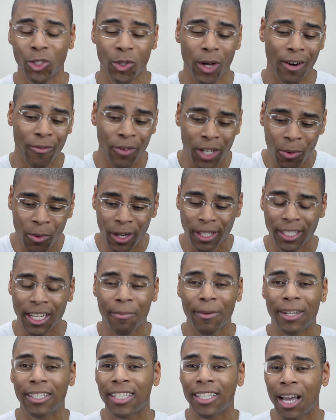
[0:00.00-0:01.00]
So I really want to
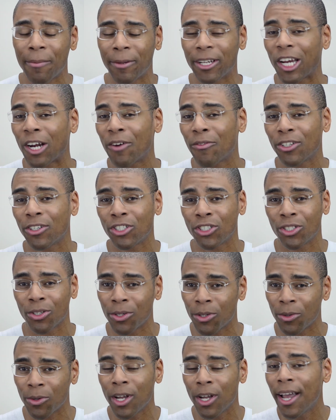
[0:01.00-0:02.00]
take my time and carefully show
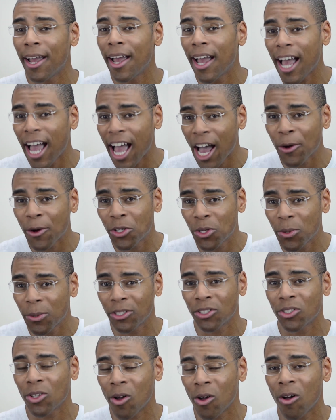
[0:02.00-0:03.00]
you how to
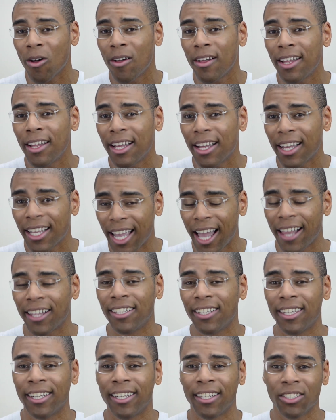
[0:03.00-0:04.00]
install
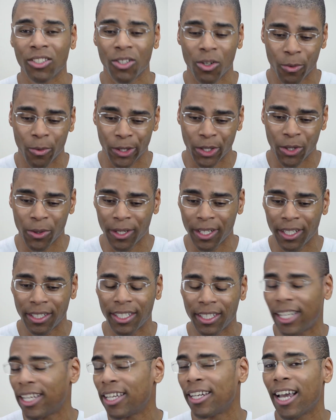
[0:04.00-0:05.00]
Kali Linux. We're doing
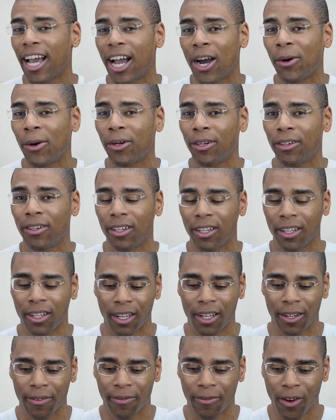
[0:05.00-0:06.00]
this in our
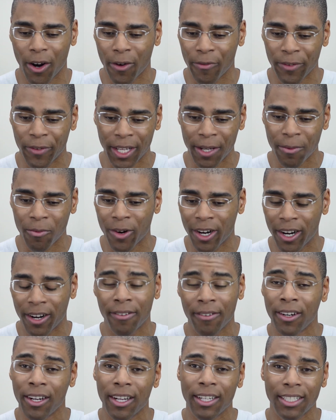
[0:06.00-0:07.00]

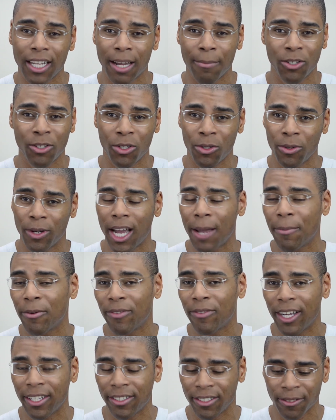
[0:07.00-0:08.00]
VMware Type 2
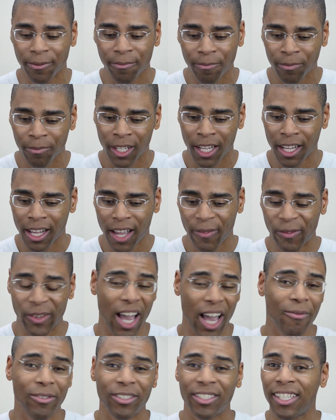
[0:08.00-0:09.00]
hypervisor. If you
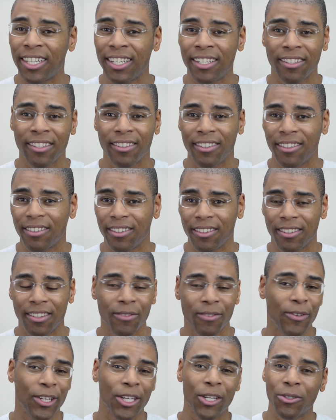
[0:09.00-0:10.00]
haven't seen
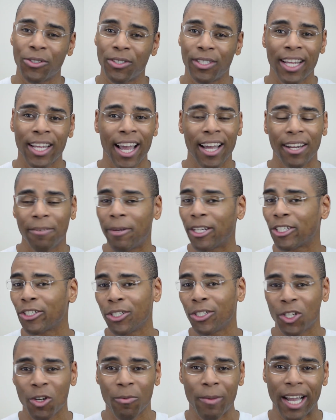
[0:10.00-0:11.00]
the videos in that, make
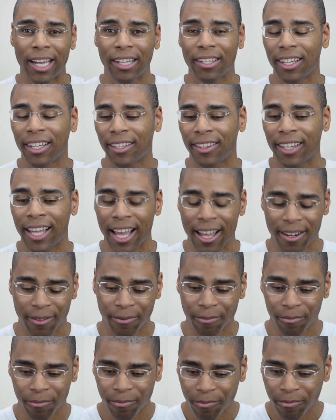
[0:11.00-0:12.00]
sure you go back and look at that.